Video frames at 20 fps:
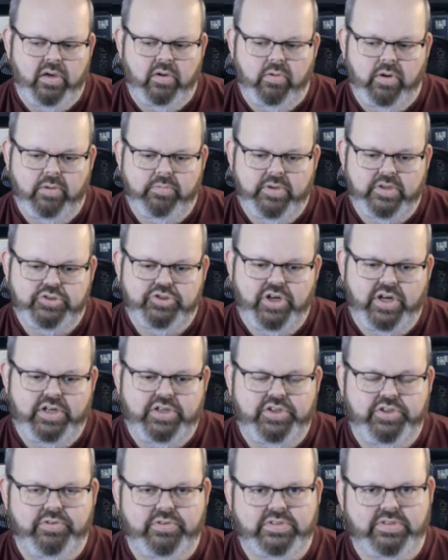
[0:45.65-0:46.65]
What I'm going to try
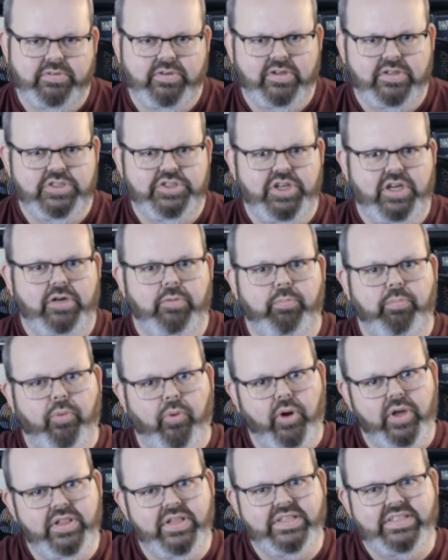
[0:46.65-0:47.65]
to do is I'm going to try to
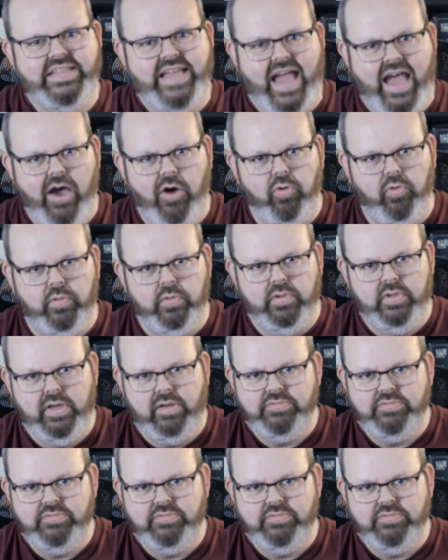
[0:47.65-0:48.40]
boil it down.